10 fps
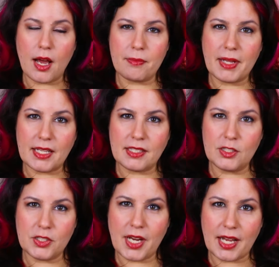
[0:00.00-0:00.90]
I'm
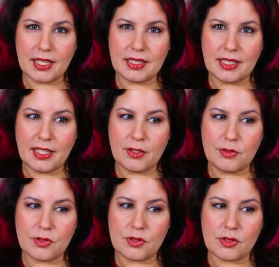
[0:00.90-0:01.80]
guessing Jack
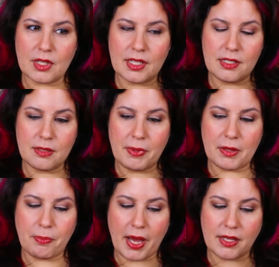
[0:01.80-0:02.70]
lives,
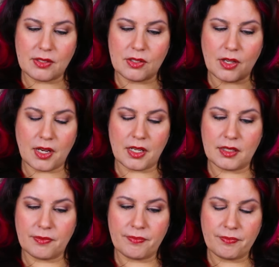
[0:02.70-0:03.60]
Elizabeth passes
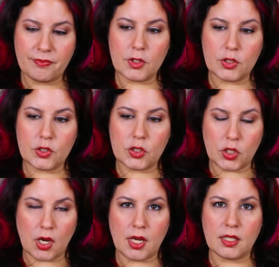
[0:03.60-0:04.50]
on
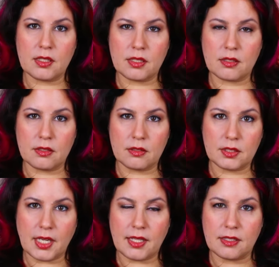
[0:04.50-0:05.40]
John
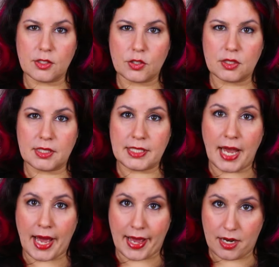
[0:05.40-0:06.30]
Dutton's
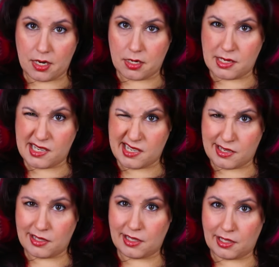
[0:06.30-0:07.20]
dad.
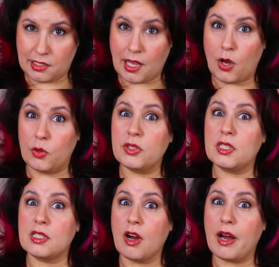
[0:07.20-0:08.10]
Is that who
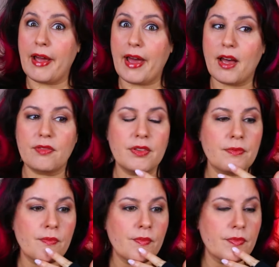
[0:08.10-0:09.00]
she's gonna have?
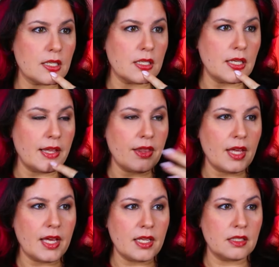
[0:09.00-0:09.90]
And
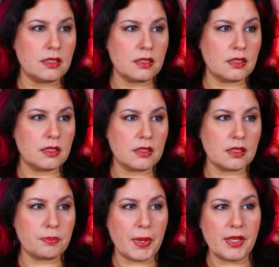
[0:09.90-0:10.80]
then
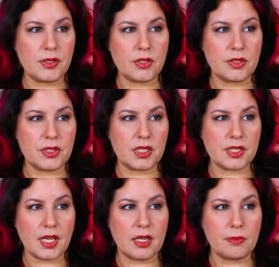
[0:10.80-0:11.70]
Spencer's
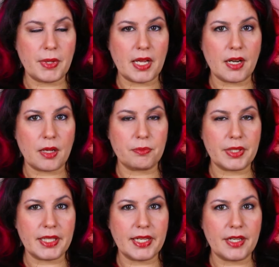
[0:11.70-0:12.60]
just gonna be a
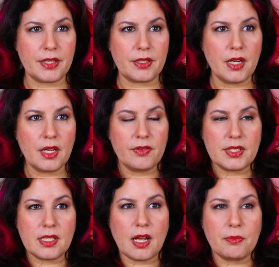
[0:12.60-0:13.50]
non-player. If
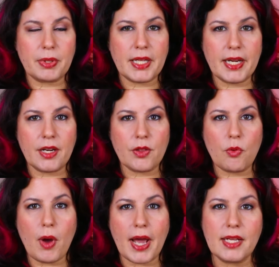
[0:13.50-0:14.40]
he's a non-player, then
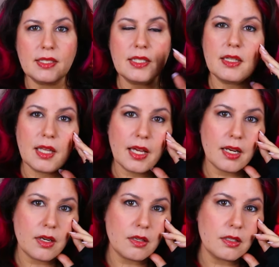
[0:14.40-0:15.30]
why is he
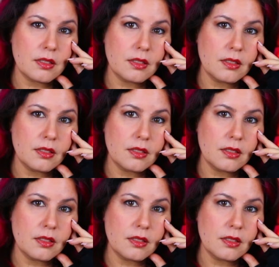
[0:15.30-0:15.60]
there?